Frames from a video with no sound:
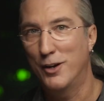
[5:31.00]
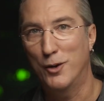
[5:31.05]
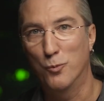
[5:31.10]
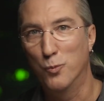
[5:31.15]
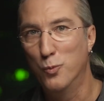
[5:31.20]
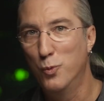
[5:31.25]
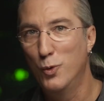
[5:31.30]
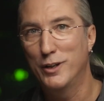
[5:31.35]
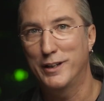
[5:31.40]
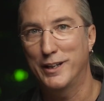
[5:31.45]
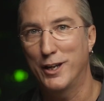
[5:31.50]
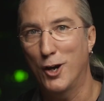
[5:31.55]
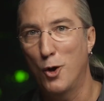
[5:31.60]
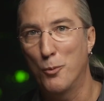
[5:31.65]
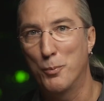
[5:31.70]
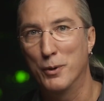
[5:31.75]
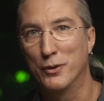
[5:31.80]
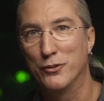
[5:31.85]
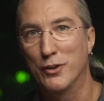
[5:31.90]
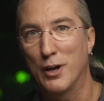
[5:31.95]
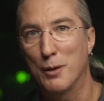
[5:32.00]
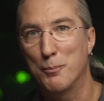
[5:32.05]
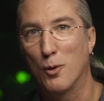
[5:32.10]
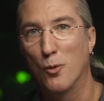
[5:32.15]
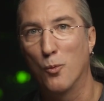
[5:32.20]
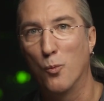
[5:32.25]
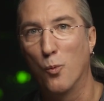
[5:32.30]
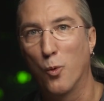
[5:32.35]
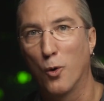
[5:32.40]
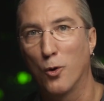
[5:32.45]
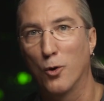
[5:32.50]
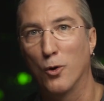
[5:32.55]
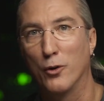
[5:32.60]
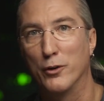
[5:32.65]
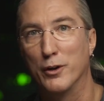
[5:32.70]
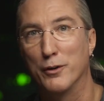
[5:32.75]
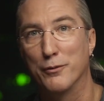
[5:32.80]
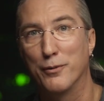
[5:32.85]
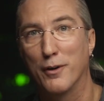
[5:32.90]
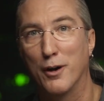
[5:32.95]
it really opens up a
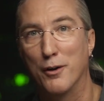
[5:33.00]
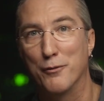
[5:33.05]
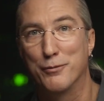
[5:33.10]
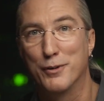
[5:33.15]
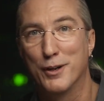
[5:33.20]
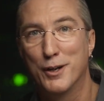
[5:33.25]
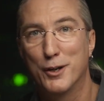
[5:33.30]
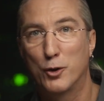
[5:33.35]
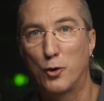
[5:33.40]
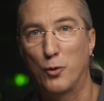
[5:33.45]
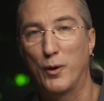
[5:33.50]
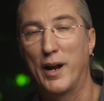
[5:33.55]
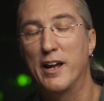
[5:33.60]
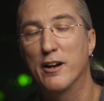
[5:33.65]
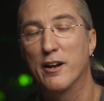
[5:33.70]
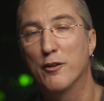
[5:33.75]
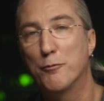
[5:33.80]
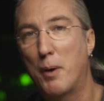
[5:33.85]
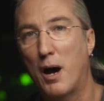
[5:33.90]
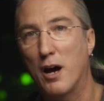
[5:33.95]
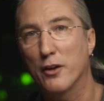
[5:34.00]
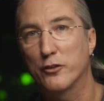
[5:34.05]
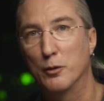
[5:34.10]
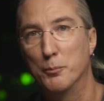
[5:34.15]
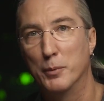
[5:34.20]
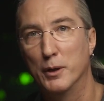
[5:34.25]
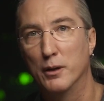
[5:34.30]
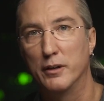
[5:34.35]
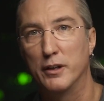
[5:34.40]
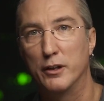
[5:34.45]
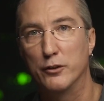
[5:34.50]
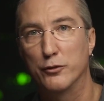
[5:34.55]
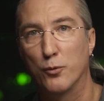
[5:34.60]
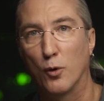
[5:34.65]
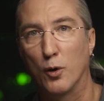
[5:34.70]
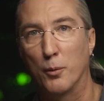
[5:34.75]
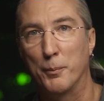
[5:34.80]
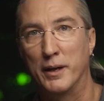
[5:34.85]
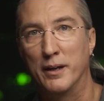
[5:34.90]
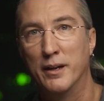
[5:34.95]
world of, of creative possibilities
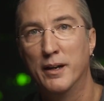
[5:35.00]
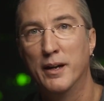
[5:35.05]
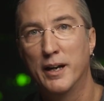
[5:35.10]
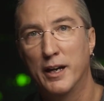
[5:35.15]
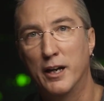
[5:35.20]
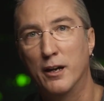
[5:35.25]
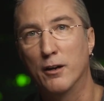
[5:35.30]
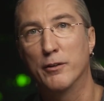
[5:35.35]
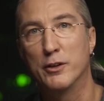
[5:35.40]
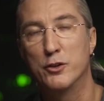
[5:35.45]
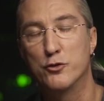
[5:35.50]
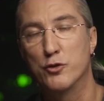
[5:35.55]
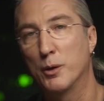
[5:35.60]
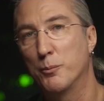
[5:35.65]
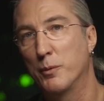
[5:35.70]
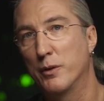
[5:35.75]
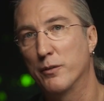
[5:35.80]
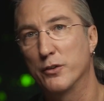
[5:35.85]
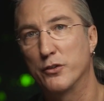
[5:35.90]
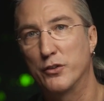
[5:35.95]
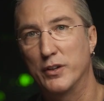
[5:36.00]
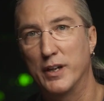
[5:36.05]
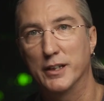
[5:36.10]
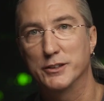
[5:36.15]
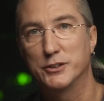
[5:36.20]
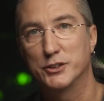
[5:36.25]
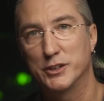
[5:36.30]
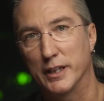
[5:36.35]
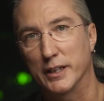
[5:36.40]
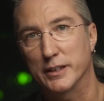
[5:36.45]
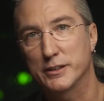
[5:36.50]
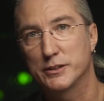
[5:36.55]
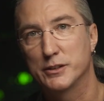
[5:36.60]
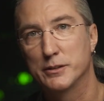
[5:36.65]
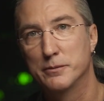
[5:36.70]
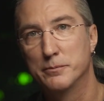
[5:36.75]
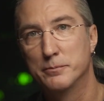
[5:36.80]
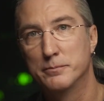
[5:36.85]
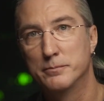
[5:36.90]
for me here in Dreamweaver CS6.